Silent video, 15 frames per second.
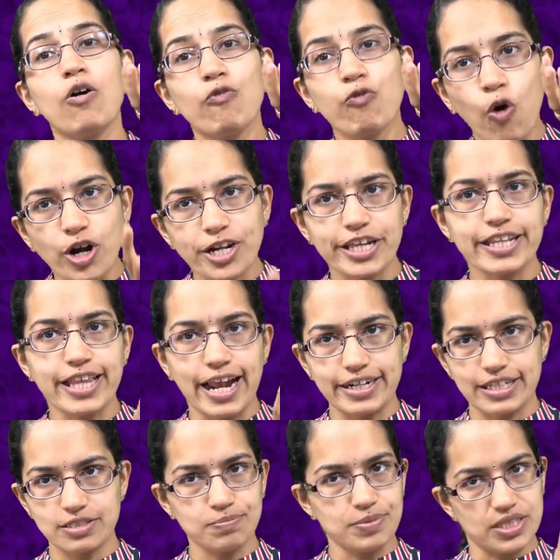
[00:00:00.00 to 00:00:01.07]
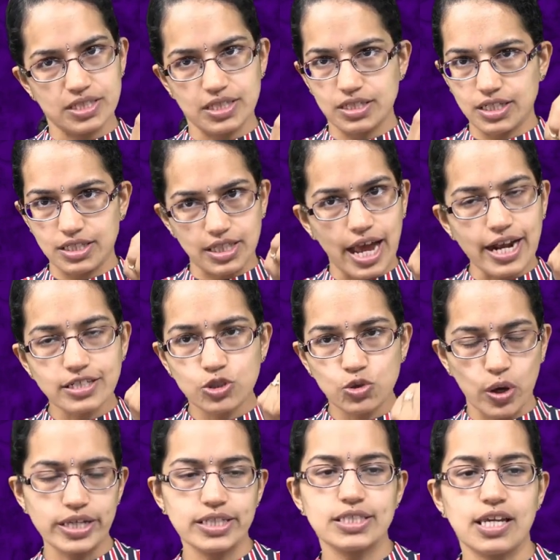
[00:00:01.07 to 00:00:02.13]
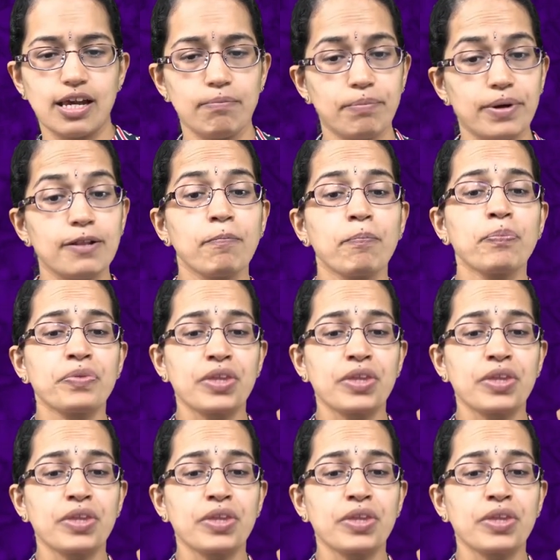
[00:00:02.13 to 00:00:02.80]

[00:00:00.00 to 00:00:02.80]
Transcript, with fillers: water that is present in that soil sample.